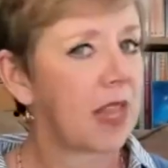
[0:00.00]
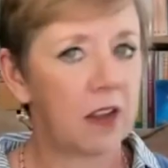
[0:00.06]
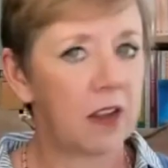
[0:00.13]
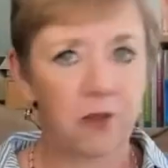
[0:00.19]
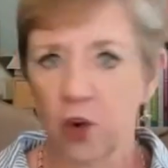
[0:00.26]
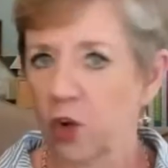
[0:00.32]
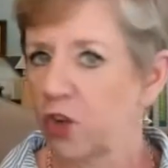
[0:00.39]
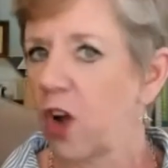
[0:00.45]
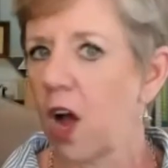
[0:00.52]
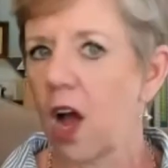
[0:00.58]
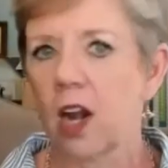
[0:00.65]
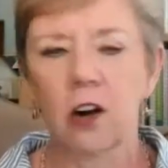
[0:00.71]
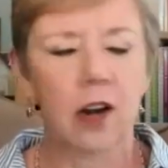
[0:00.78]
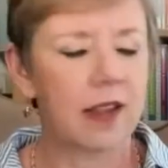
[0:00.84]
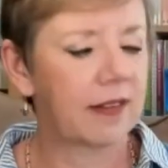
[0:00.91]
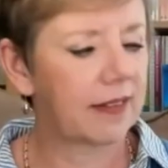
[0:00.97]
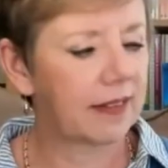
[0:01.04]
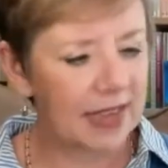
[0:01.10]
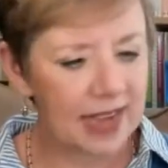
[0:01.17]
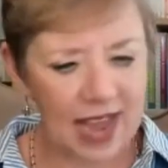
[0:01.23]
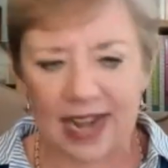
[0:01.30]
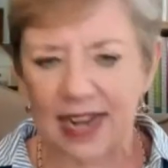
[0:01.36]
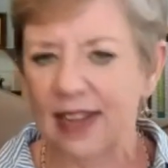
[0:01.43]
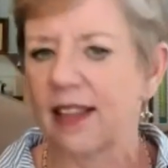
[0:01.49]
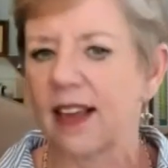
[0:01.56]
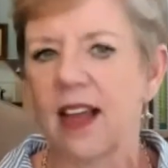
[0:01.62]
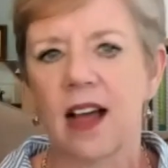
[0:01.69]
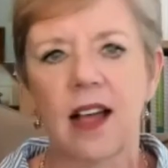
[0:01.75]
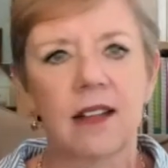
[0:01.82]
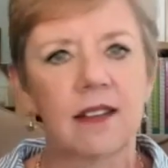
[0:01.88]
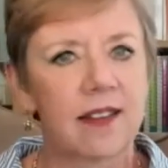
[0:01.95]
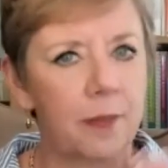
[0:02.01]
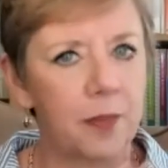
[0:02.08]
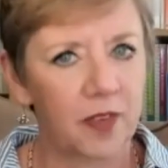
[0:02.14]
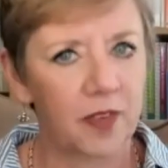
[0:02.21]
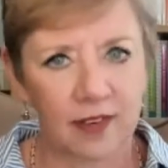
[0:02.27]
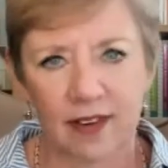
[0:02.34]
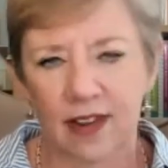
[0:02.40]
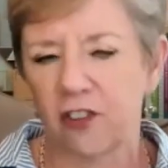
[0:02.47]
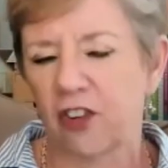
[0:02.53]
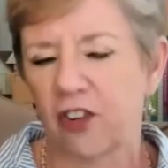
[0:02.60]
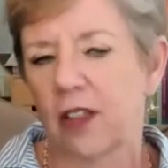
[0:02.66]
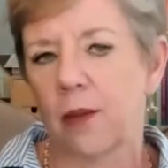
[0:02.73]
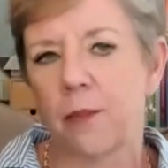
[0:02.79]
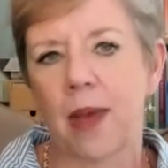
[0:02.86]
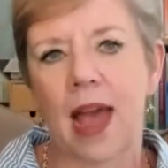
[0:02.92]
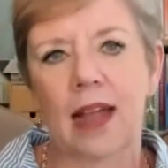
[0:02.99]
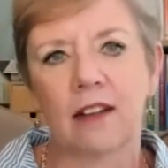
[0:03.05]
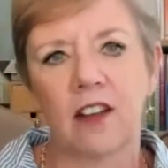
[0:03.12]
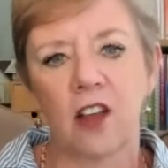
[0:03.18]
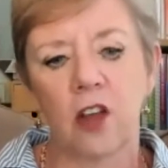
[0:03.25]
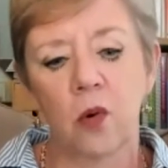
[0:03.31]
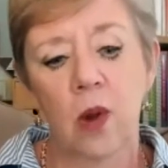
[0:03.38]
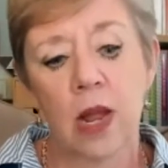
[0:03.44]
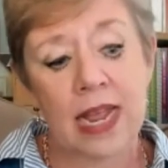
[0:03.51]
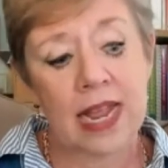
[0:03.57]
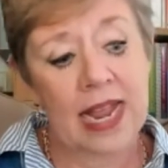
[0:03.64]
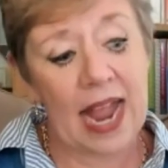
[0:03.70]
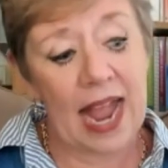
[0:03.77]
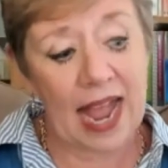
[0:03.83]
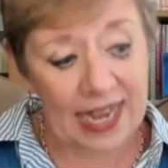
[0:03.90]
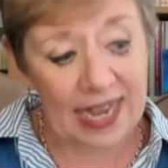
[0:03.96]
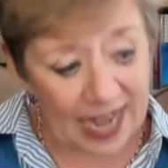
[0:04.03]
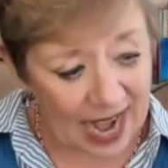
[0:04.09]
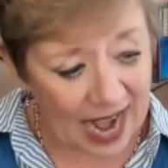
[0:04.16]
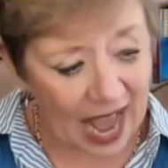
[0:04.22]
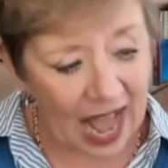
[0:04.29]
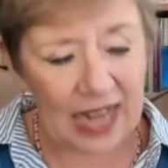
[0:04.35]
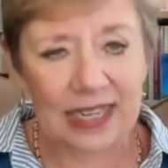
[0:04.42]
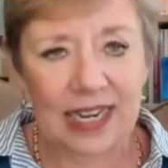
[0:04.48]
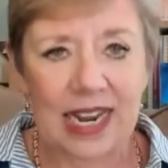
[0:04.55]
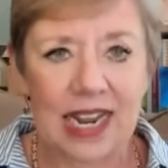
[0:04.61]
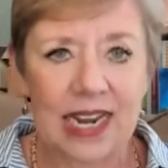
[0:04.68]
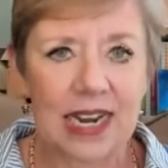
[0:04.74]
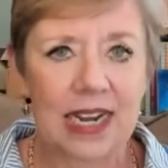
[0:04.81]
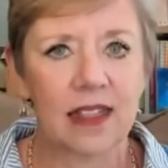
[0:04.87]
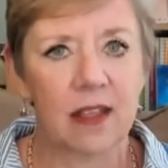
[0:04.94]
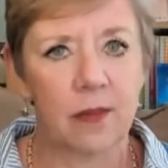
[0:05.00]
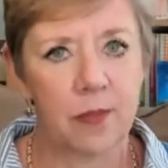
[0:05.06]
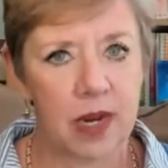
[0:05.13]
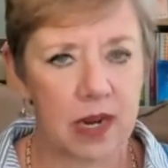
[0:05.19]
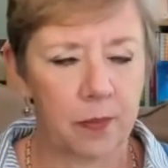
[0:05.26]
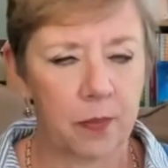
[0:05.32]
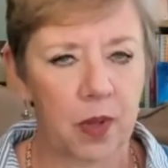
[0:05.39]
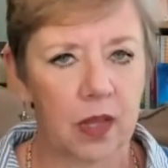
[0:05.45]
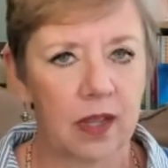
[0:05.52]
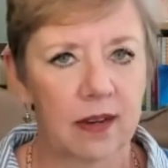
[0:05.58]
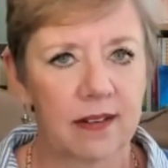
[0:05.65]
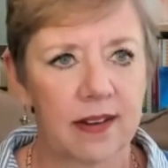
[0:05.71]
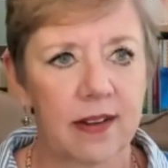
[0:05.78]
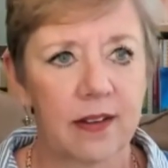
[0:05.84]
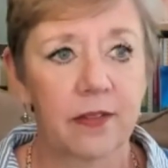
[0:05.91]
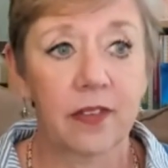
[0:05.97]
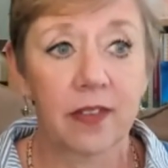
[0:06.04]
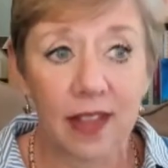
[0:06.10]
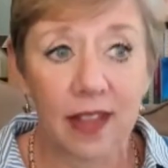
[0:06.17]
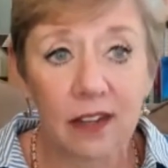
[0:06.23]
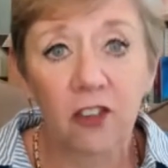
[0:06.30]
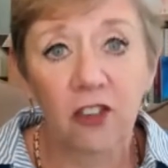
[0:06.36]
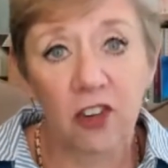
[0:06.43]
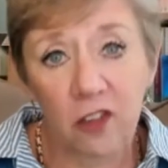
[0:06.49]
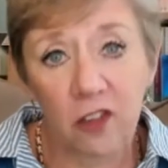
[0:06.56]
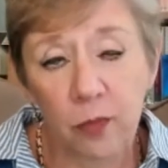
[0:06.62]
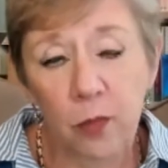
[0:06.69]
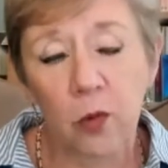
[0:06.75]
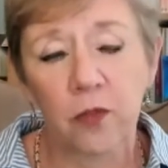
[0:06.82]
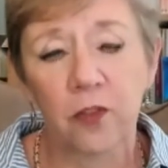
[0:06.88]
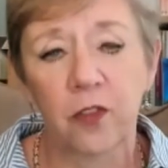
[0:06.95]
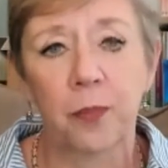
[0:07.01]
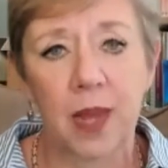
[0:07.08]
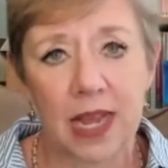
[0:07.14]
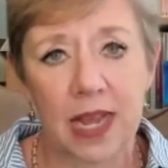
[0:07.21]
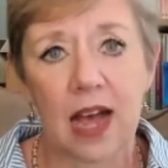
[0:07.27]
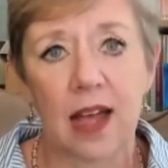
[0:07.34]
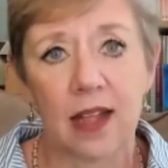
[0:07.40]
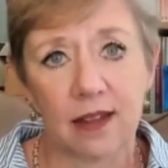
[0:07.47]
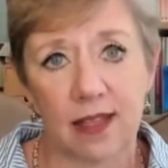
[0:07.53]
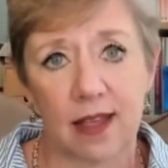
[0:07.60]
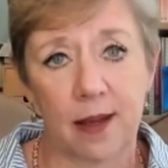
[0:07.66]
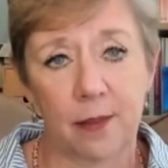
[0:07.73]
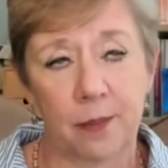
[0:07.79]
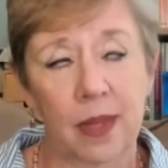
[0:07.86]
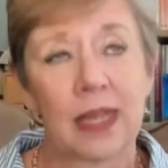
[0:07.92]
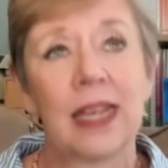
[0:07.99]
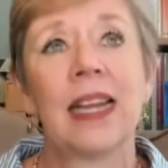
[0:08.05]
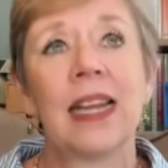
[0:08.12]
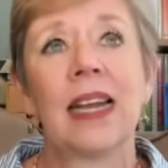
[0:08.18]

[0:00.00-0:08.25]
If your daughter is getting the concepts and teaching them back to you and not needing the manipulatives, then she's moved beyond them.